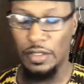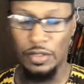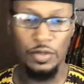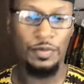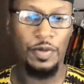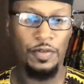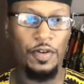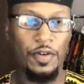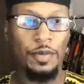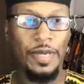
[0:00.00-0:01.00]
you
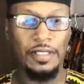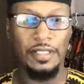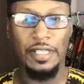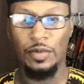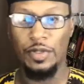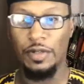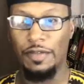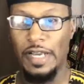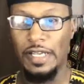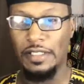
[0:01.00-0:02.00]
prefer best, that's where you can
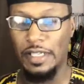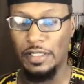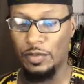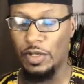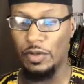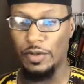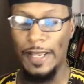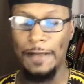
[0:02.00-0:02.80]
find us at as well, okay?